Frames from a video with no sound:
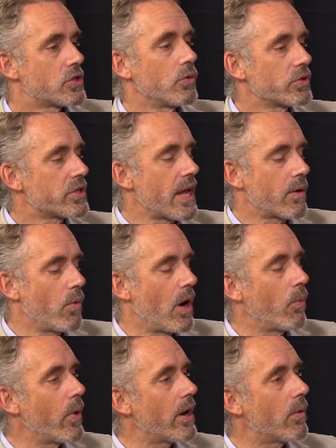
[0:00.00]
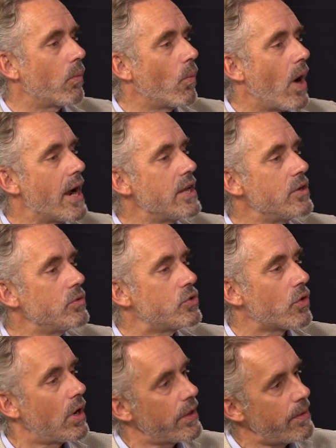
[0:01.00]
So it's like, well, where? Why do you
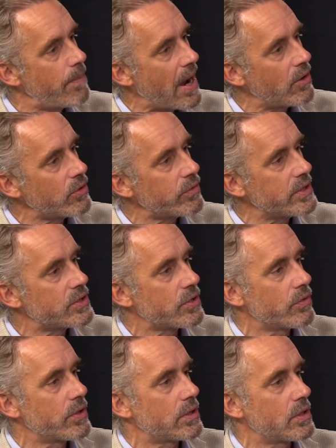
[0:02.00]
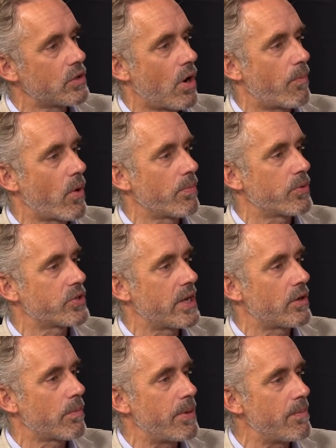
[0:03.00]
draw the boundaries so that the top one
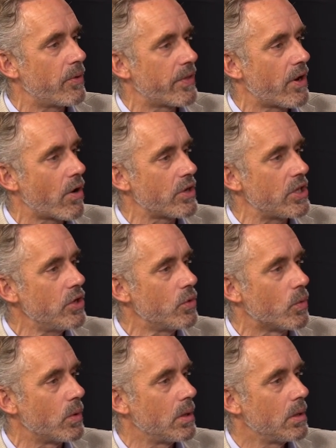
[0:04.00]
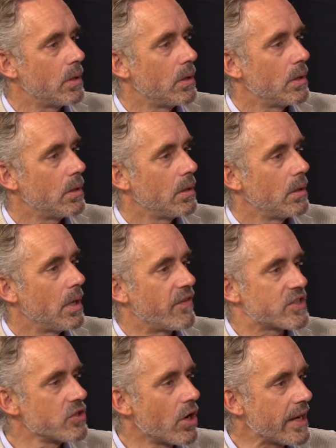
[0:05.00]
percent are people that aren't you?
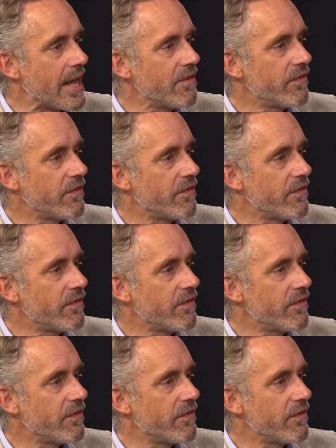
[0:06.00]
If it's not